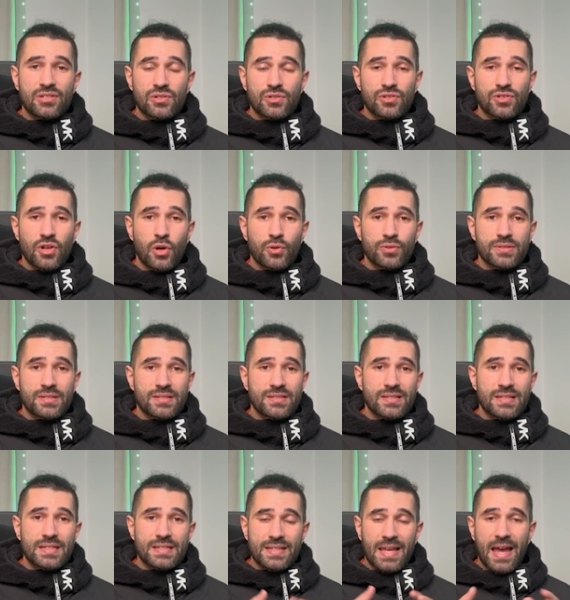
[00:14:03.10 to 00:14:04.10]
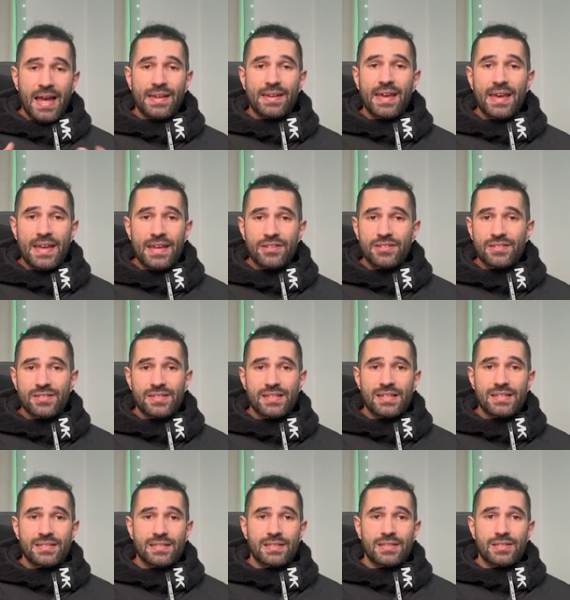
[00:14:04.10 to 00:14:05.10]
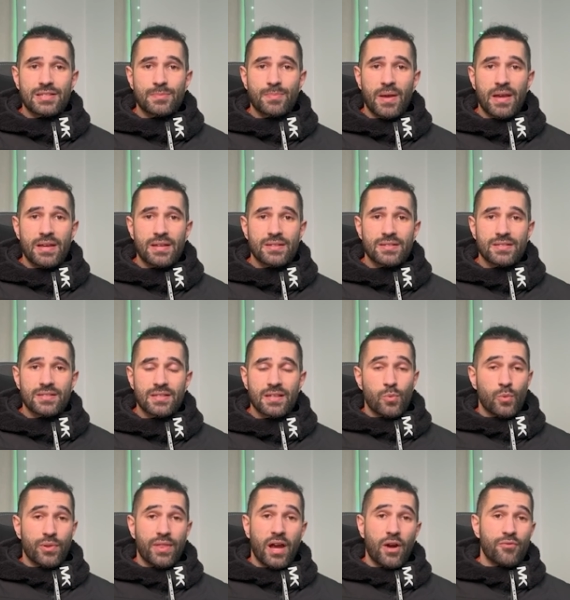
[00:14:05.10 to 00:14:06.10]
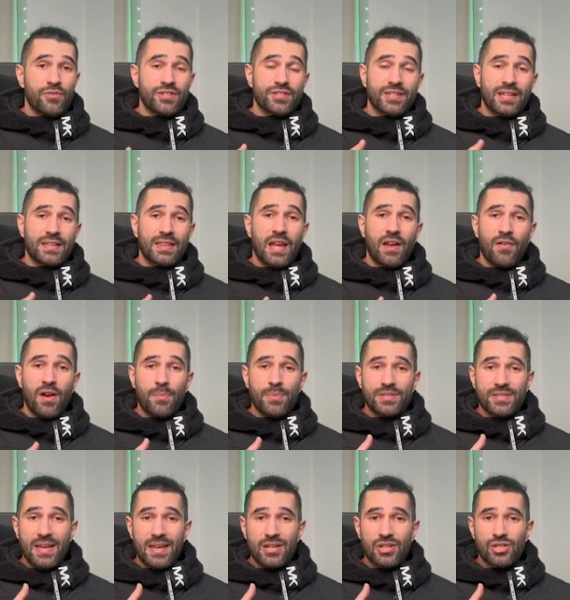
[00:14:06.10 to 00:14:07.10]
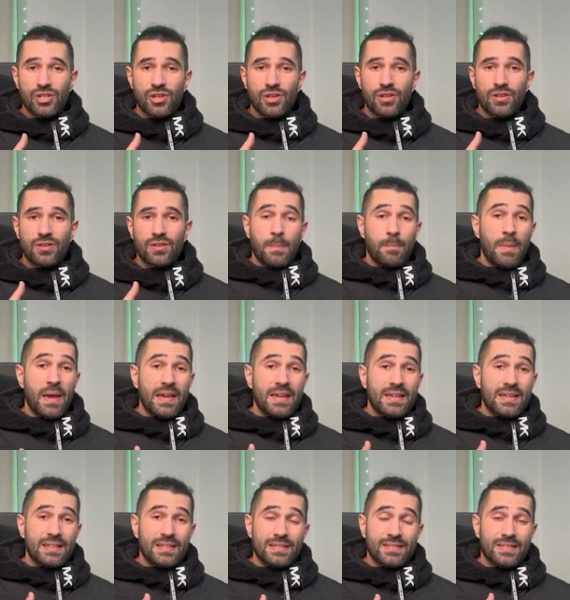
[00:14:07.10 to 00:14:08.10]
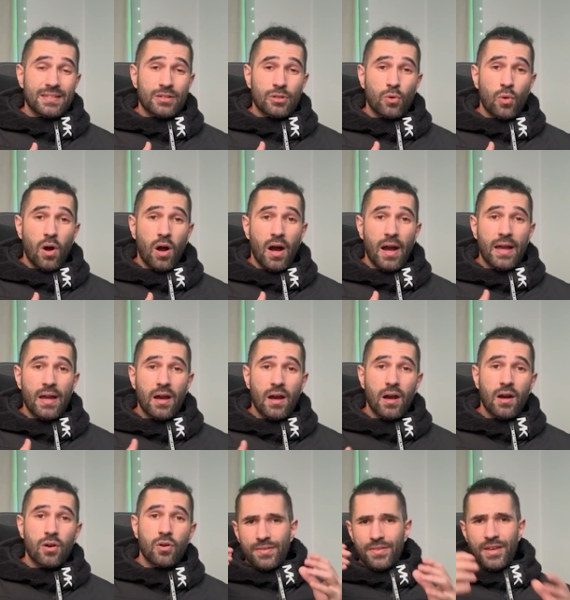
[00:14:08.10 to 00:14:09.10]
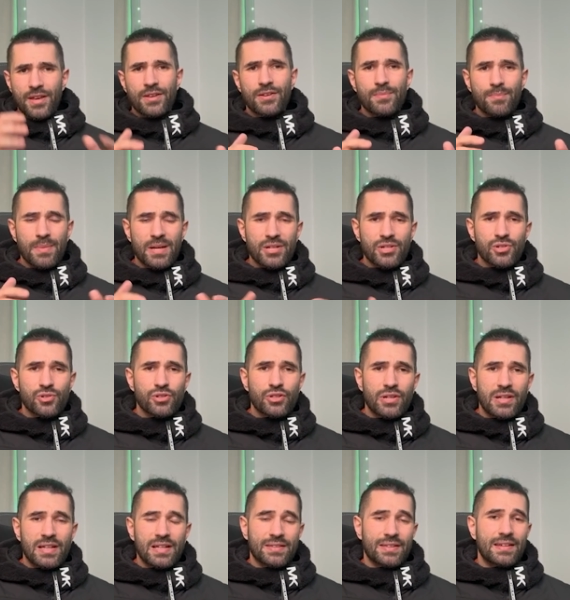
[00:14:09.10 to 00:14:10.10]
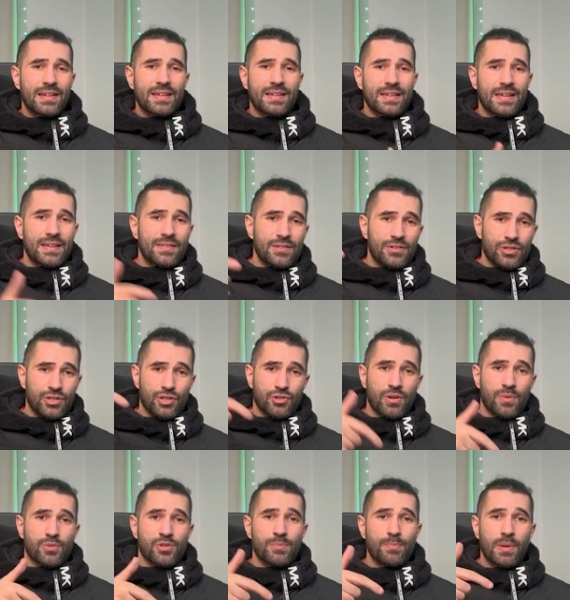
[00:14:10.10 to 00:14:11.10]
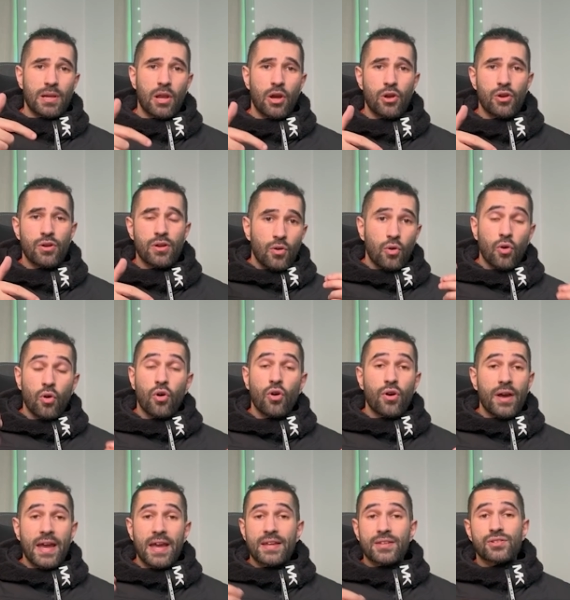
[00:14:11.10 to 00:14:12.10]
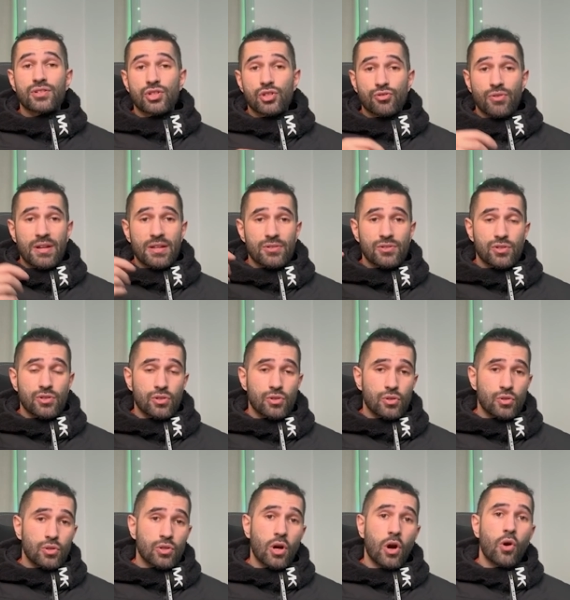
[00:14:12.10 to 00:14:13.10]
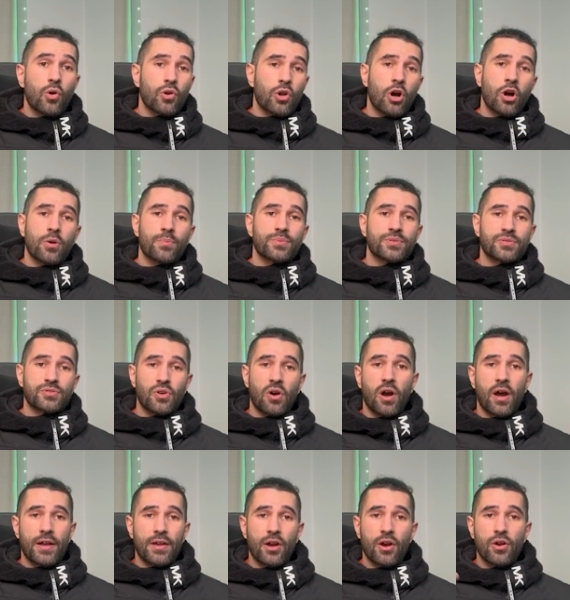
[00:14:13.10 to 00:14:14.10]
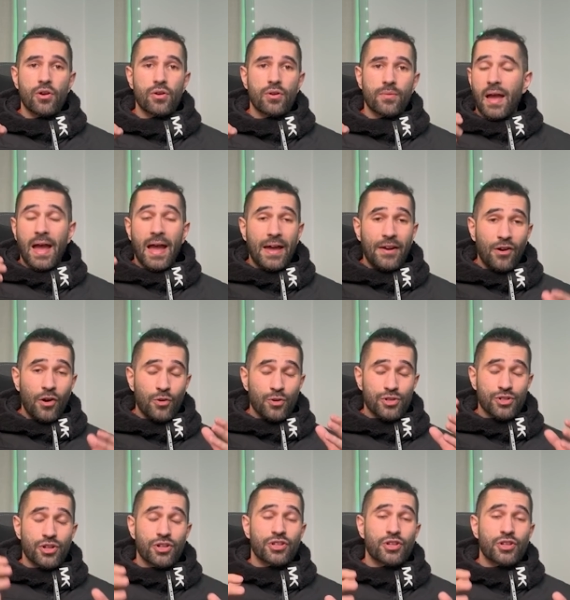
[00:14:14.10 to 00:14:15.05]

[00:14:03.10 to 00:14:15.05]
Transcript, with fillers: consultancies, and agencies in the space without risking their reputation, making a single hire, then make sure you click the link in the description below or head straight to coldops.io and I'll show